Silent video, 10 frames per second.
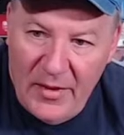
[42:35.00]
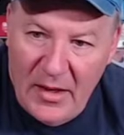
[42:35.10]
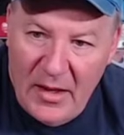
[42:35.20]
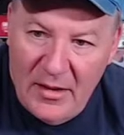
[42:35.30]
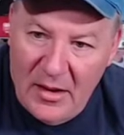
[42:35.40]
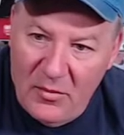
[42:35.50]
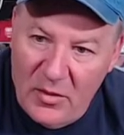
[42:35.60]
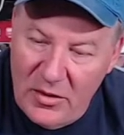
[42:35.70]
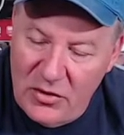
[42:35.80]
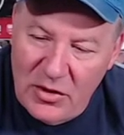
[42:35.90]
and then
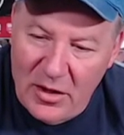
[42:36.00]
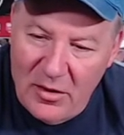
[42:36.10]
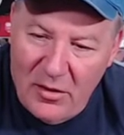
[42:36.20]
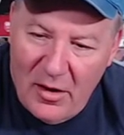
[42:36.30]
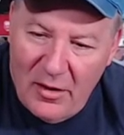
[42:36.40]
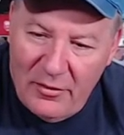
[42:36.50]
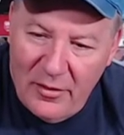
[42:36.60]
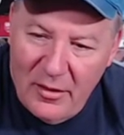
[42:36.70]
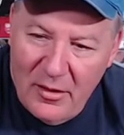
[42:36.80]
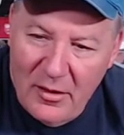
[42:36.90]
when you shut it off,
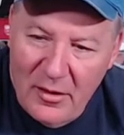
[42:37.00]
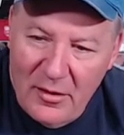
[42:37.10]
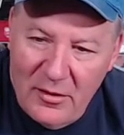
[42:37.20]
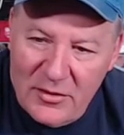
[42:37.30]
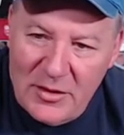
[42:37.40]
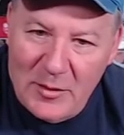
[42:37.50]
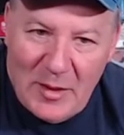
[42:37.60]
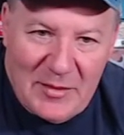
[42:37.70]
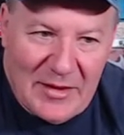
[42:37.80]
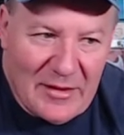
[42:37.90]
you know,
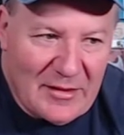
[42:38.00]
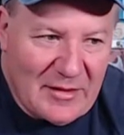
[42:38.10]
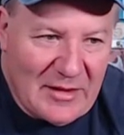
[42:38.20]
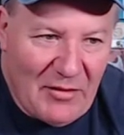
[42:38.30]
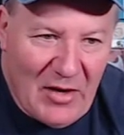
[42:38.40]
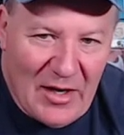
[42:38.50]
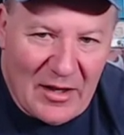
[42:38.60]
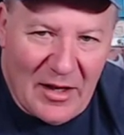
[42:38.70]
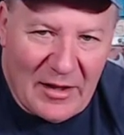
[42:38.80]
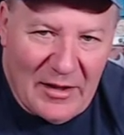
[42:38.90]
sometimes at seven, eight
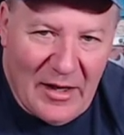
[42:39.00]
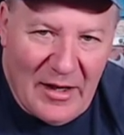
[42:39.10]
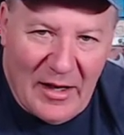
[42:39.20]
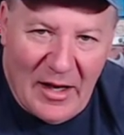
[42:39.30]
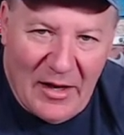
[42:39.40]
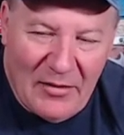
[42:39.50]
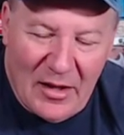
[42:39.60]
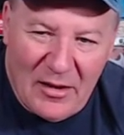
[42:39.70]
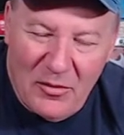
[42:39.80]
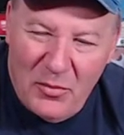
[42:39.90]
o'clock at night, I'll have,
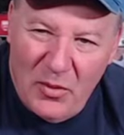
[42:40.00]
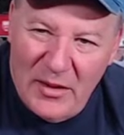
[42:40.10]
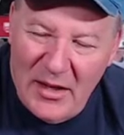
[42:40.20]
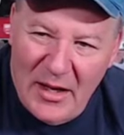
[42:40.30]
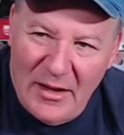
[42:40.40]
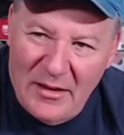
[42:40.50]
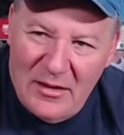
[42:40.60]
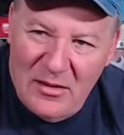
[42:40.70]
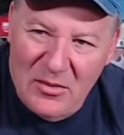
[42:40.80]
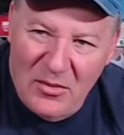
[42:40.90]
I go, boy, did I
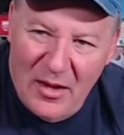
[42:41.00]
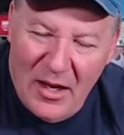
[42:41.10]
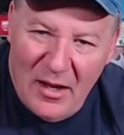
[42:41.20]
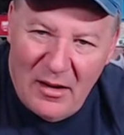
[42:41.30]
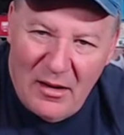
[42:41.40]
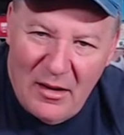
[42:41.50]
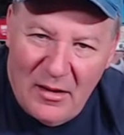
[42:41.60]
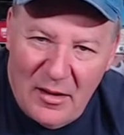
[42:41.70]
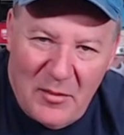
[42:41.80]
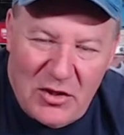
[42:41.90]
do that?
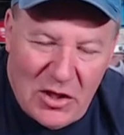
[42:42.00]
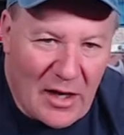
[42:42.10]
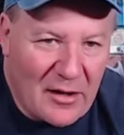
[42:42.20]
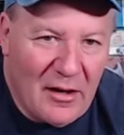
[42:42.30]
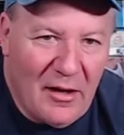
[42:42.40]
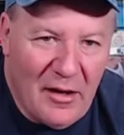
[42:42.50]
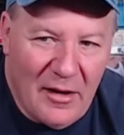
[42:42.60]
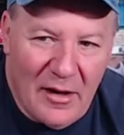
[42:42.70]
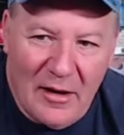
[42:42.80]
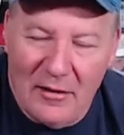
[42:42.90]
Let me check.
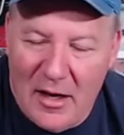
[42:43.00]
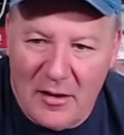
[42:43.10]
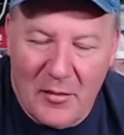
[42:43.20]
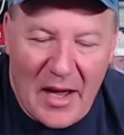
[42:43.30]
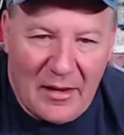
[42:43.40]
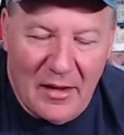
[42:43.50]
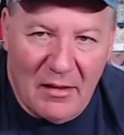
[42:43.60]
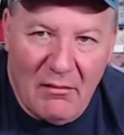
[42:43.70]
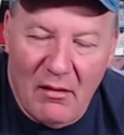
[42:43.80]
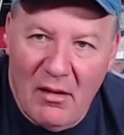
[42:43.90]
And I'll log back
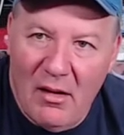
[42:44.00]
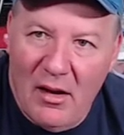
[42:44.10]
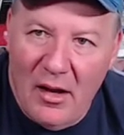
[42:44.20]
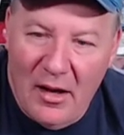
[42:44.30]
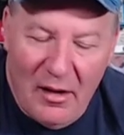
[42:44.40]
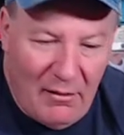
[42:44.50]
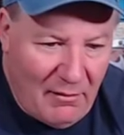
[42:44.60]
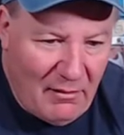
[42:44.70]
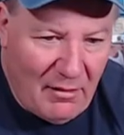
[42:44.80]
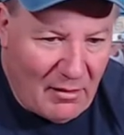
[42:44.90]
in
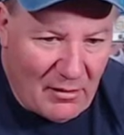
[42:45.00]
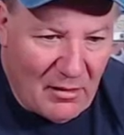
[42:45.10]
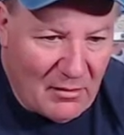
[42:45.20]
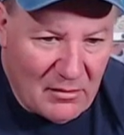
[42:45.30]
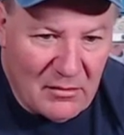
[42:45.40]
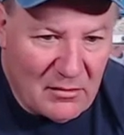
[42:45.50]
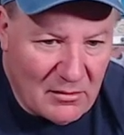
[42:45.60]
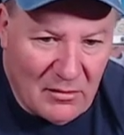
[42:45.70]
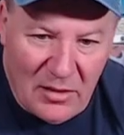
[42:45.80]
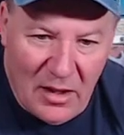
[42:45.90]
and I'll go,
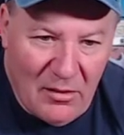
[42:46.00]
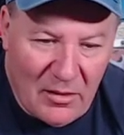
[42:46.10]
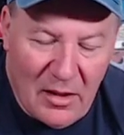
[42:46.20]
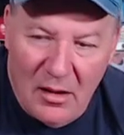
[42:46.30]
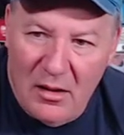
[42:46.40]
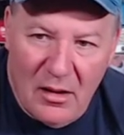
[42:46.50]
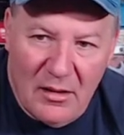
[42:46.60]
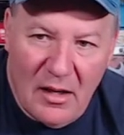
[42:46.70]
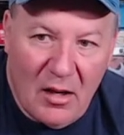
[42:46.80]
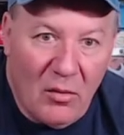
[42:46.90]
okay, okay. And
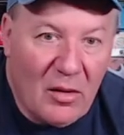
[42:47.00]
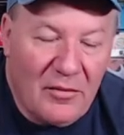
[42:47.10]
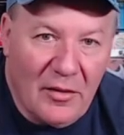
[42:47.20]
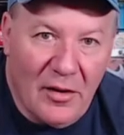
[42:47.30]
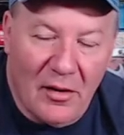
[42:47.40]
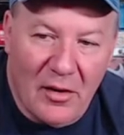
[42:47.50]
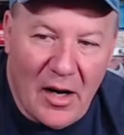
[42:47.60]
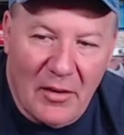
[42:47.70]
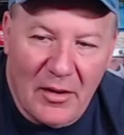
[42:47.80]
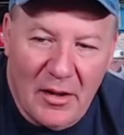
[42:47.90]
then I'll work for another hour.